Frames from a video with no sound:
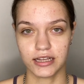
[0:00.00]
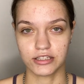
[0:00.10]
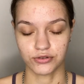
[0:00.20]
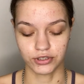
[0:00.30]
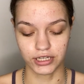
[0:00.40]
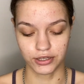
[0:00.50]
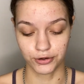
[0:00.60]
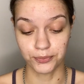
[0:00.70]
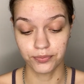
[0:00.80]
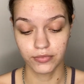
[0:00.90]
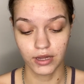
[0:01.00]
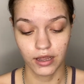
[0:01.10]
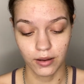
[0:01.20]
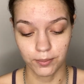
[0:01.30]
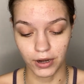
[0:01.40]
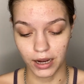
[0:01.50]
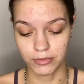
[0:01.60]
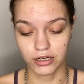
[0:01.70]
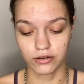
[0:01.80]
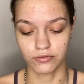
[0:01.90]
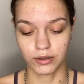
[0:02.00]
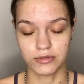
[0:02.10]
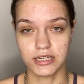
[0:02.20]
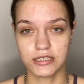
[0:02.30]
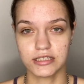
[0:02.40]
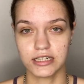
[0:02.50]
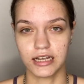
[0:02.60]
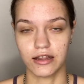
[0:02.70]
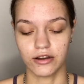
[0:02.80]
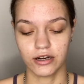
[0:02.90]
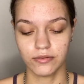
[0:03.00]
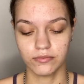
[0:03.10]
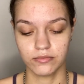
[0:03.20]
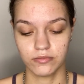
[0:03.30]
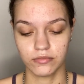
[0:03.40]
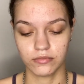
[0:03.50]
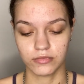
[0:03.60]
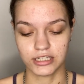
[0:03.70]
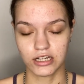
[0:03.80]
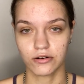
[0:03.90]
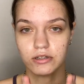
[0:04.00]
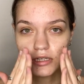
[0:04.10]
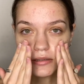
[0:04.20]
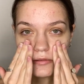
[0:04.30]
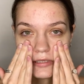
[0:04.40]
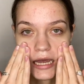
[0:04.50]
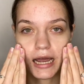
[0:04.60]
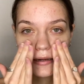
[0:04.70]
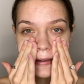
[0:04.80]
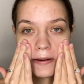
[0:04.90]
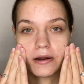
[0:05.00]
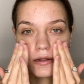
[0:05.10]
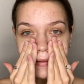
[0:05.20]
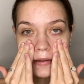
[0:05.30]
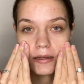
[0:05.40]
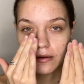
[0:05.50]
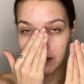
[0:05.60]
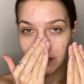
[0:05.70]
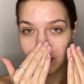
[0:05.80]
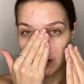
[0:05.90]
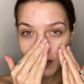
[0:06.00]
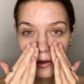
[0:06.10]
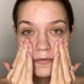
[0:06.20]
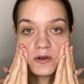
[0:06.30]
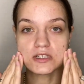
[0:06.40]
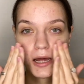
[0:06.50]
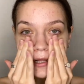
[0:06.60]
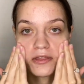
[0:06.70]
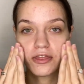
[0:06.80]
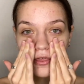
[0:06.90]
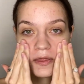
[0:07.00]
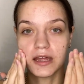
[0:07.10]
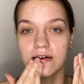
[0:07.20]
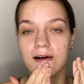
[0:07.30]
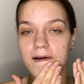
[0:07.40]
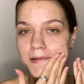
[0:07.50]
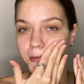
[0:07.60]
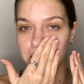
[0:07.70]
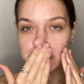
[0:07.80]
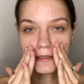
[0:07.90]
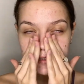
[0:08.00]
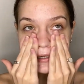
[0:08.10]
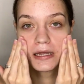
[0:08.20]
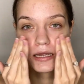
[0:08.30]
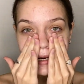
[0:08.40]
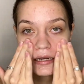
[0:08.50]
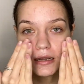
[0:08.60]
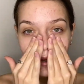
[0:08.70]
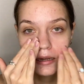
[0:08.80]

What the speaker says: It's really cute. But I'm going to rub this together. It's not really tacky or anything. It feels kind of thick on the skin.